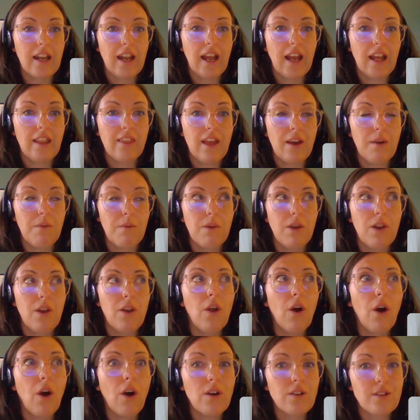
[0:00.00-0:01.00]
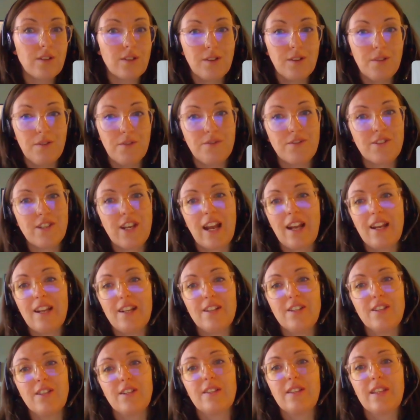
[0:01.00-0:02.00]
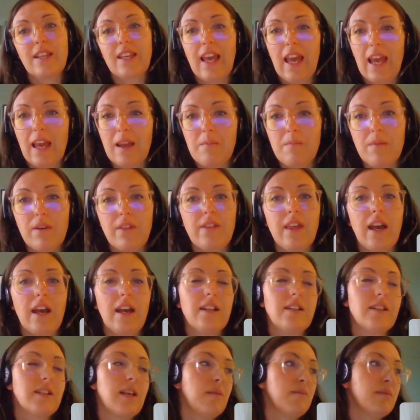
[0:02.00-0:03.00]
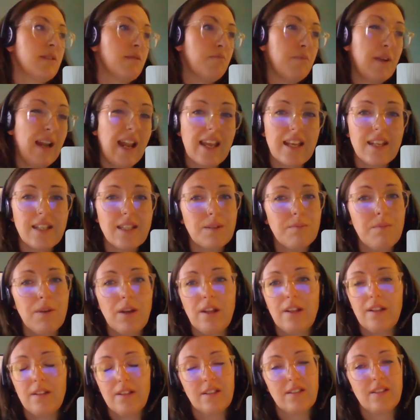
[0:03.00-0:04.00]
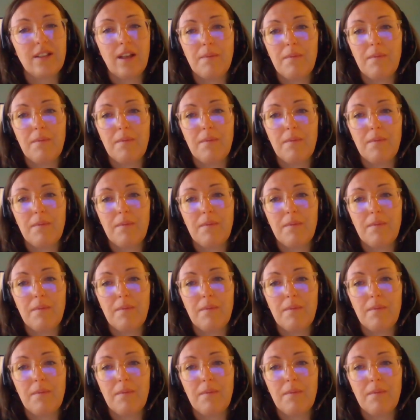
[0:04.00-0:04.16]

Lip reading: and there were lots of challenges that came with that in terms of placements.